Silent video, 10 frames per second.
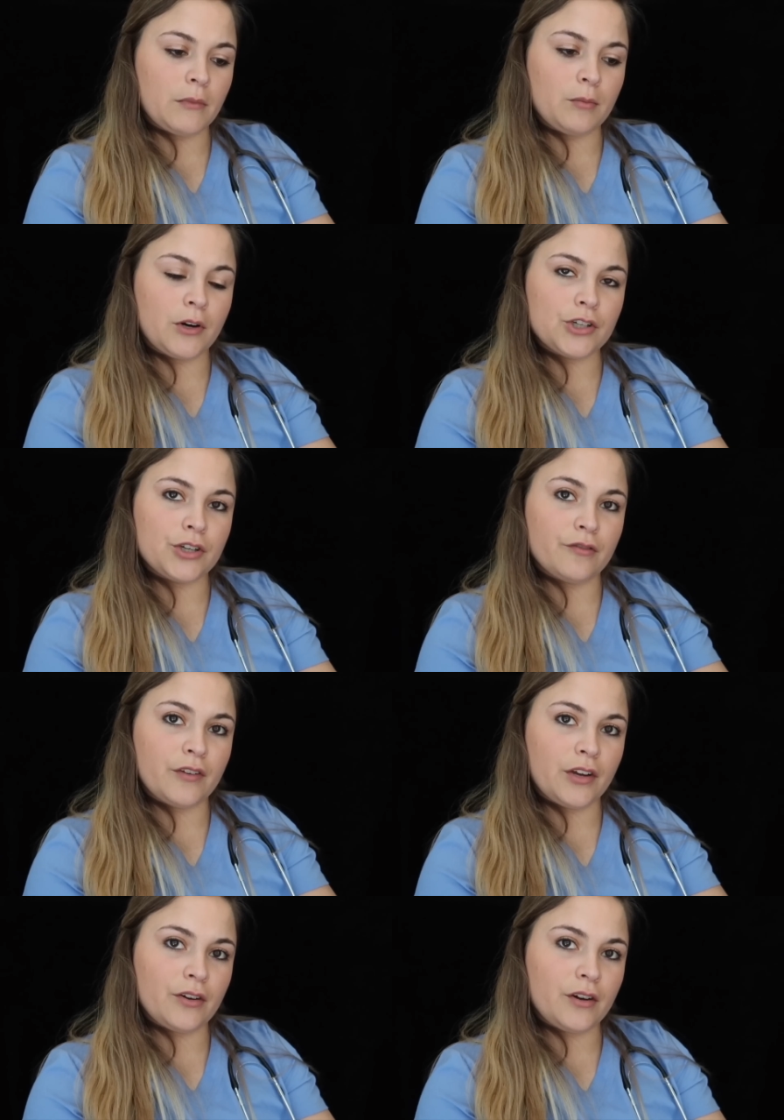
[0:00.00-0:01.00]
I'm going to press
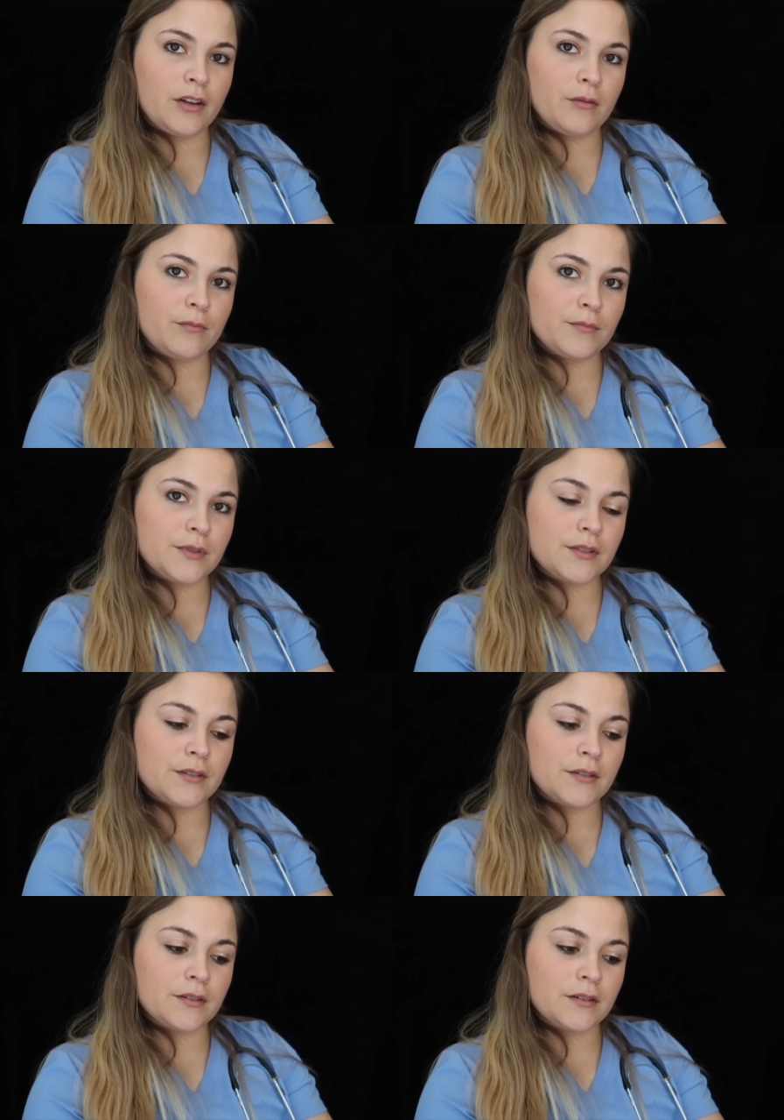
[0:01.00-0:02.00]
your
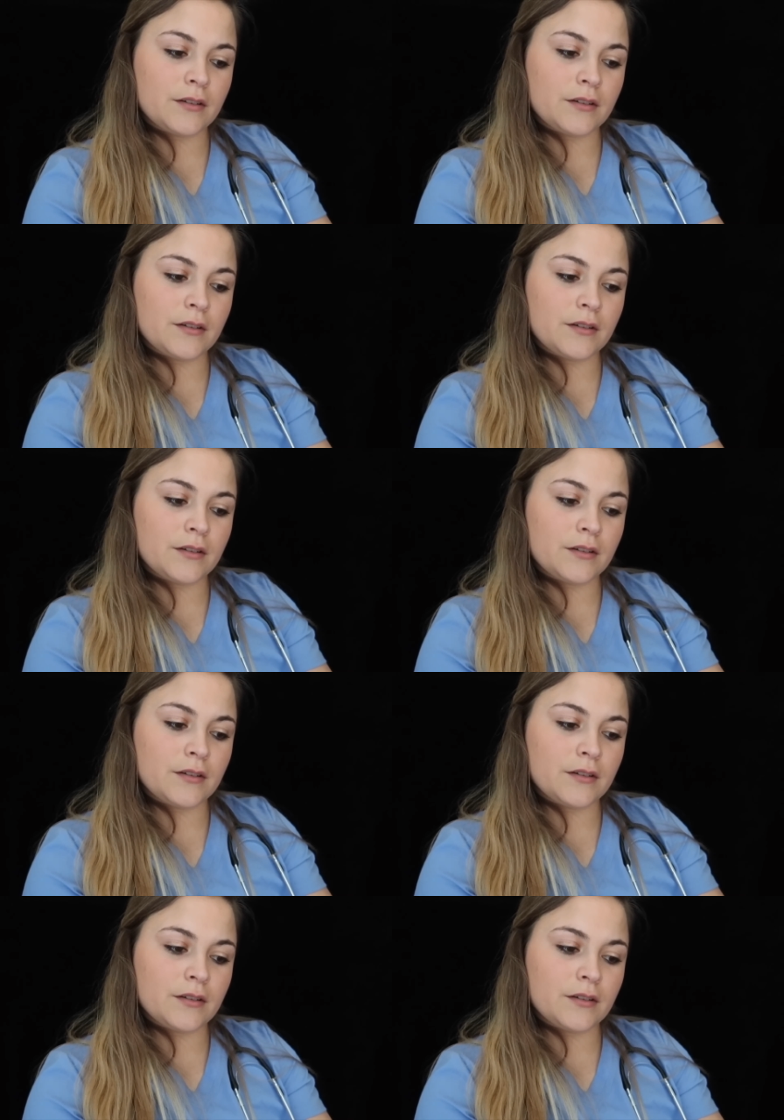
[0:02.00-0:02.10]
fingertips.